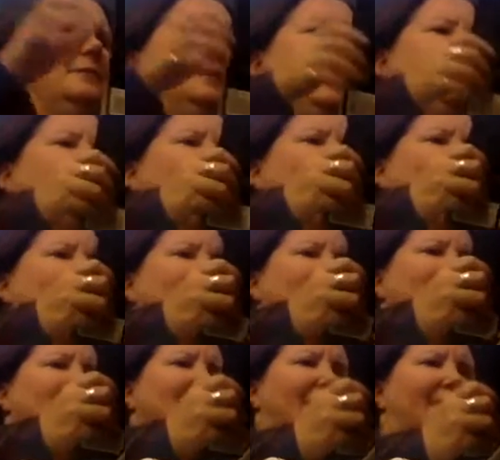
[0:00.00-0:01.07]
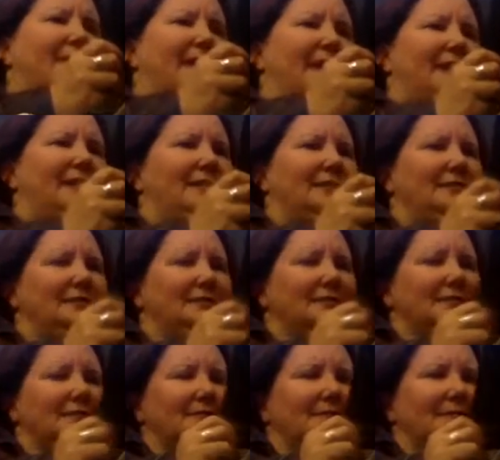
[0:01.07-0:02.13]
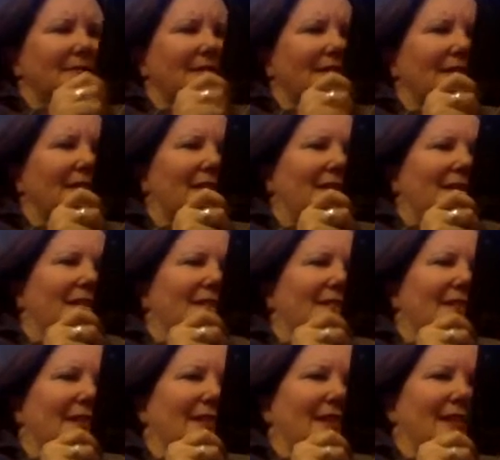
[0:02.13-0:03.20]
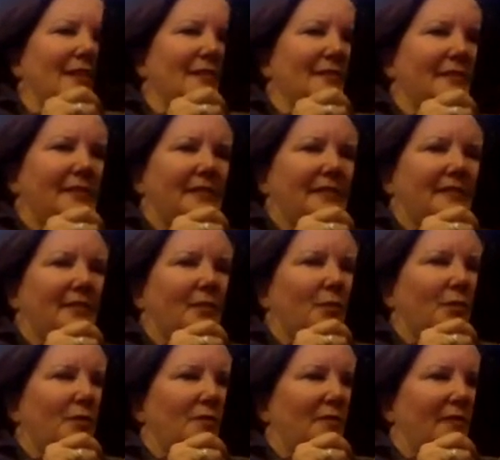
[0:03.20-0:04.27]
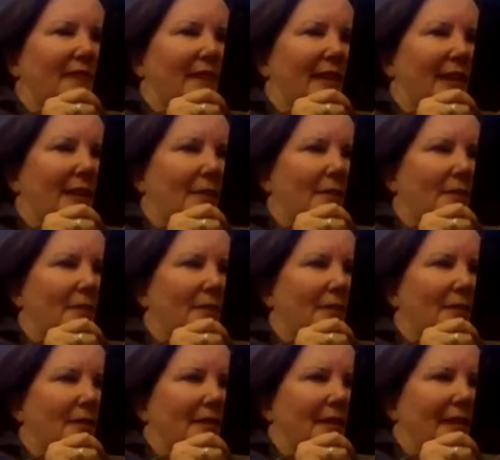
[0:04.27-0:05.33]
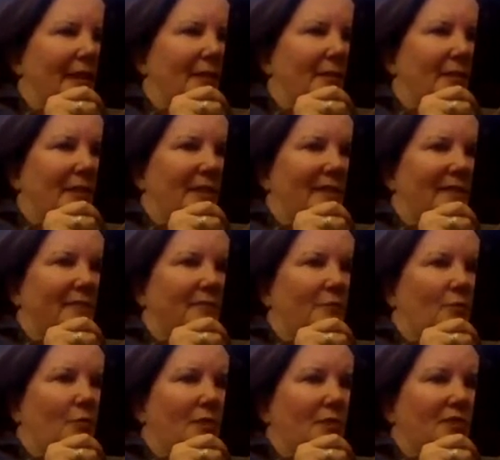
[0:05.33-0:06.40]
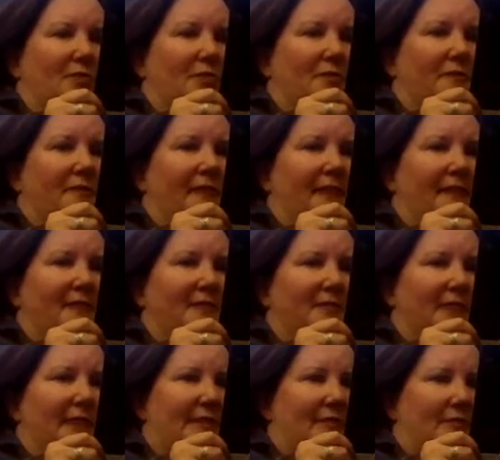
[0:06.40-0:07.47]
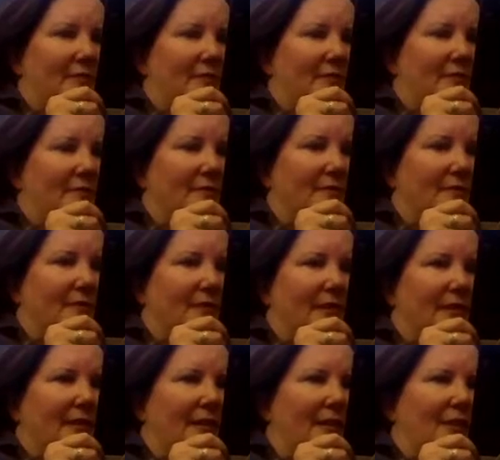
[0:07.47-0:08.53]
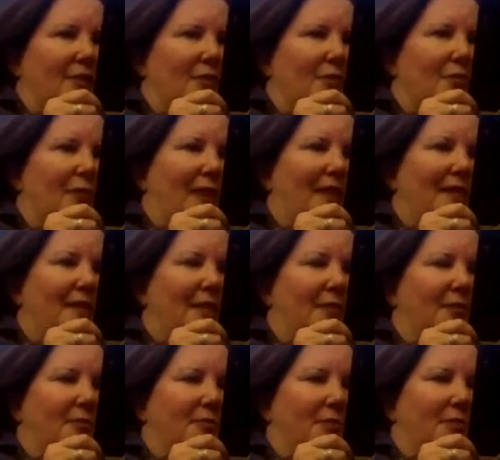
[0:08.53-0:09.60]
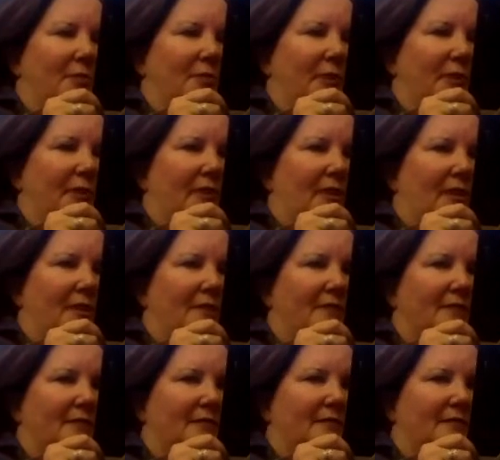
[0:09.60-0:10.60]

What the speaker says: Back to me, Raphael. Like Gardo says, the wind was getting up, and it made us want to work faster than ever. Rat got the rope around the coffin.